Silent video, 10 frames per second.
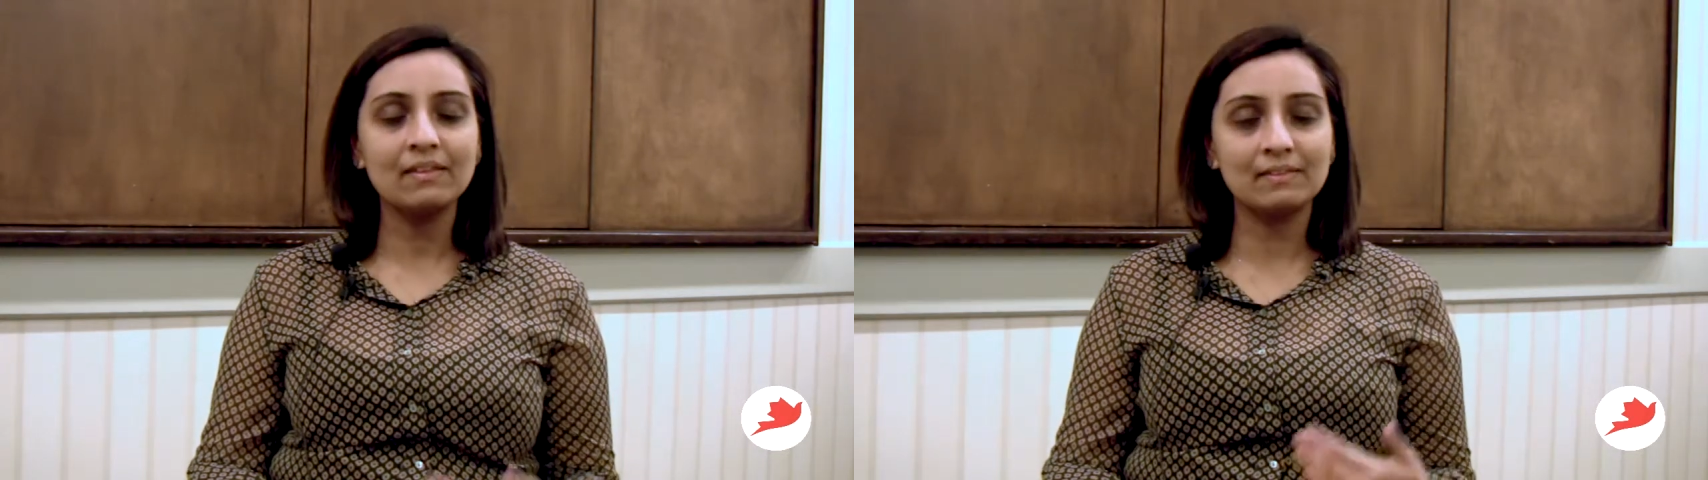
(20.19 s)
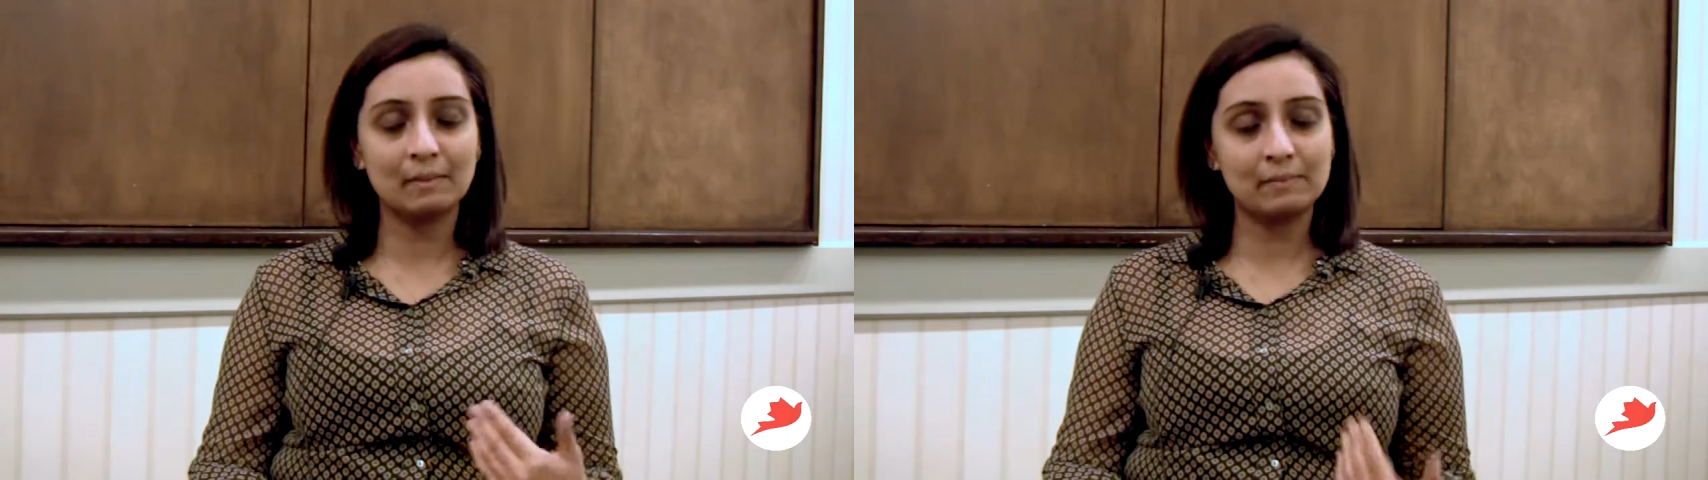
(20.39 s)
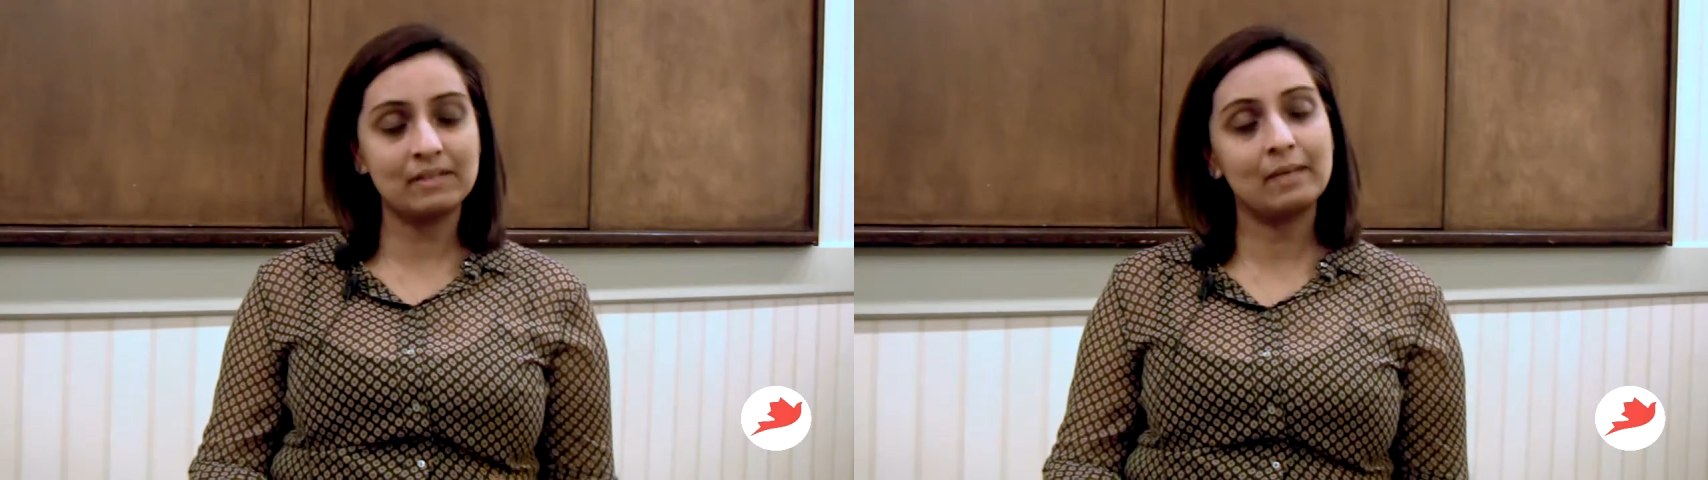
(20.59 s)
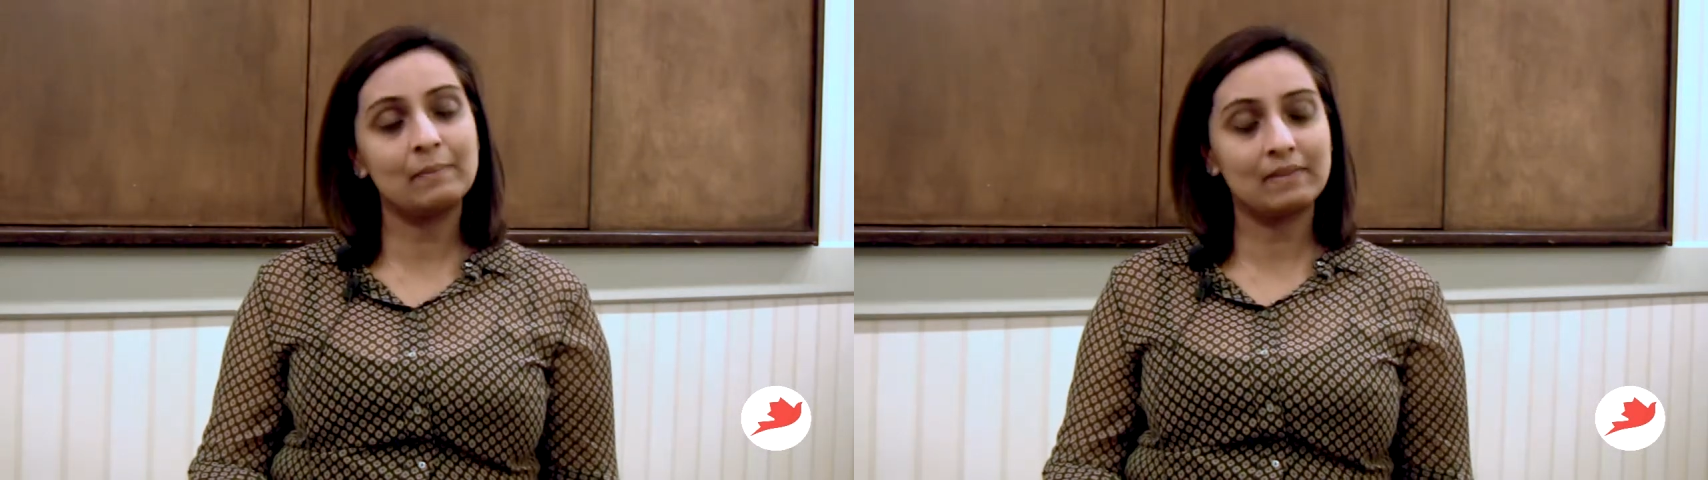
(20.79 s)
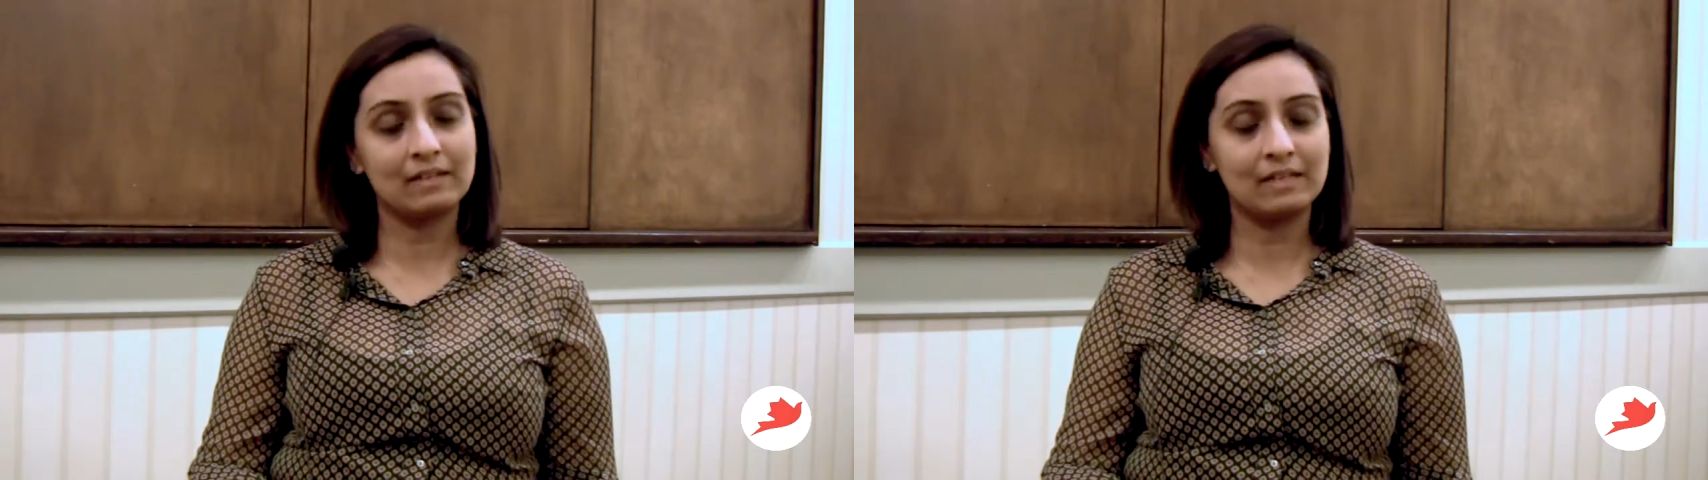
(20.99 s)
Sometimes it